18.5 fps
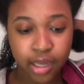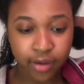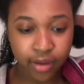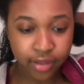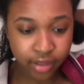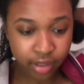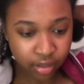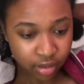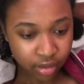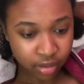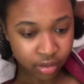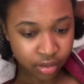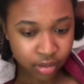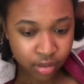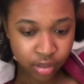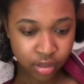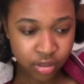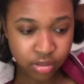think.
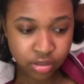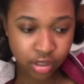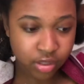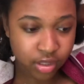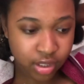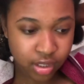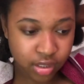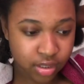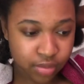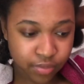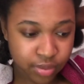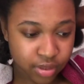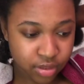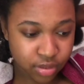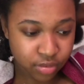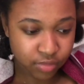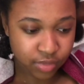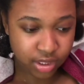So I try not to put
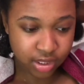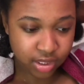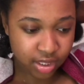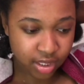too much stuff. If